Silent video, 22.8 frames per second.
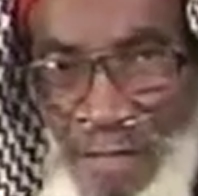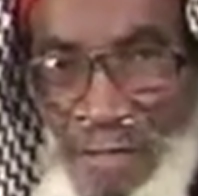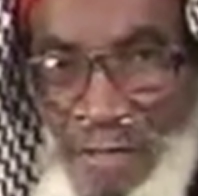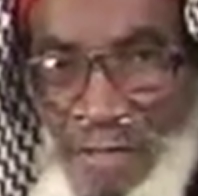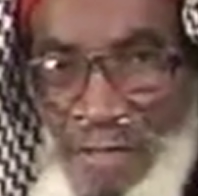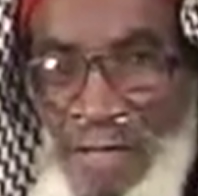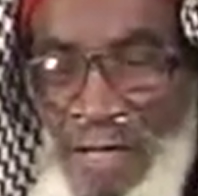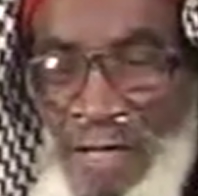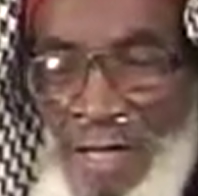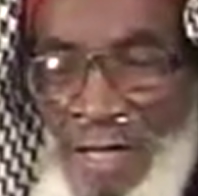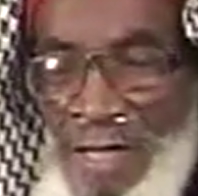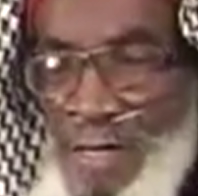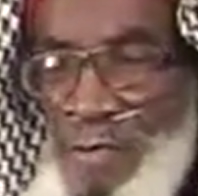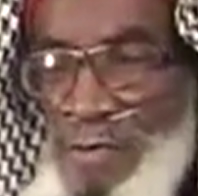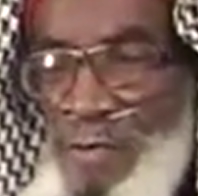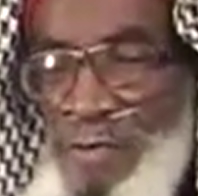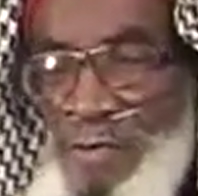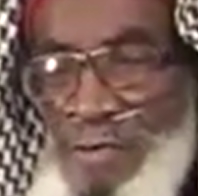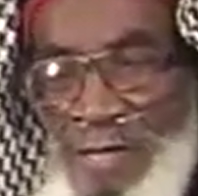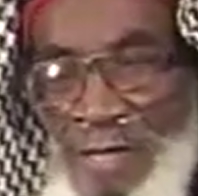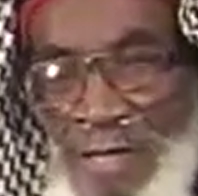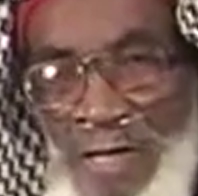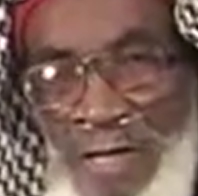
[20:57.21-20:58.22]
was
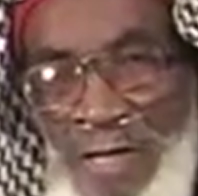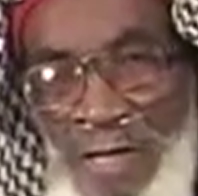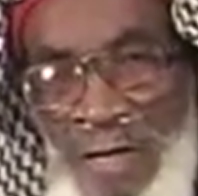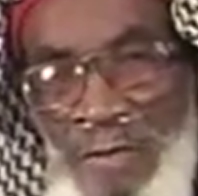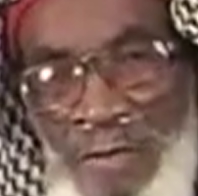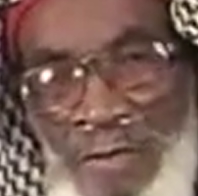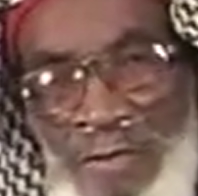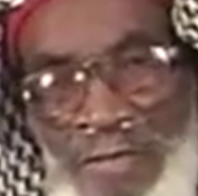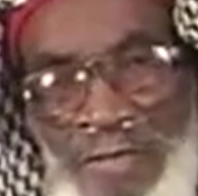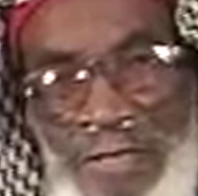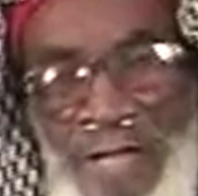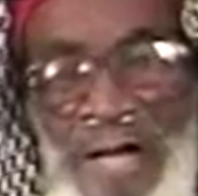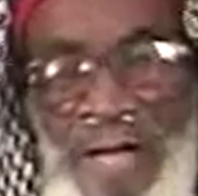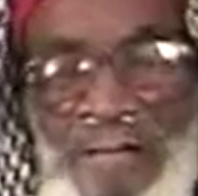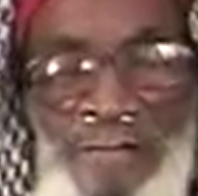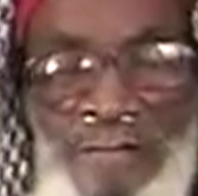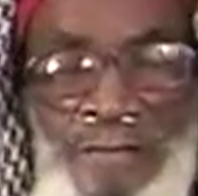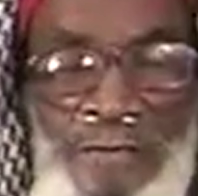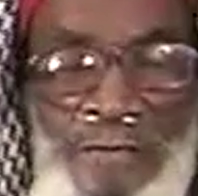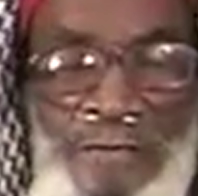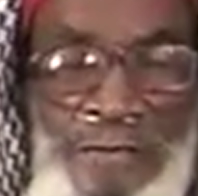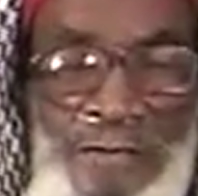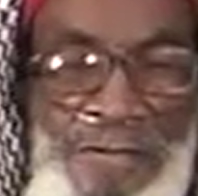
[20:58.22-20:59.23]

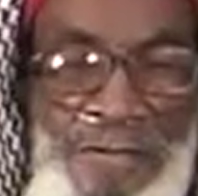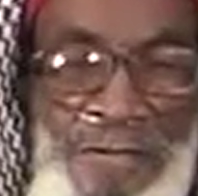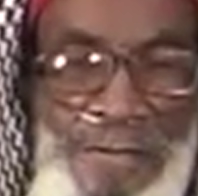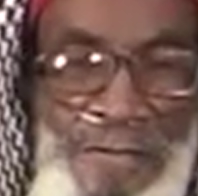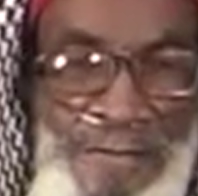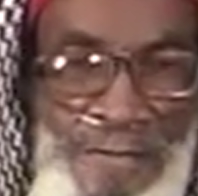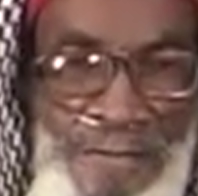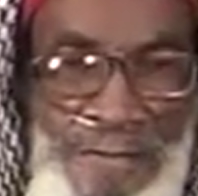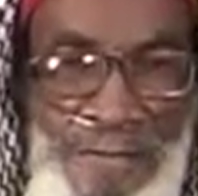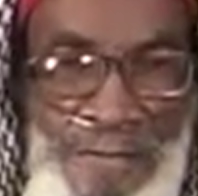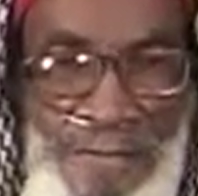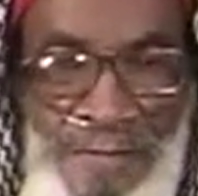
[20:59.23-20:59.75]
nationalism.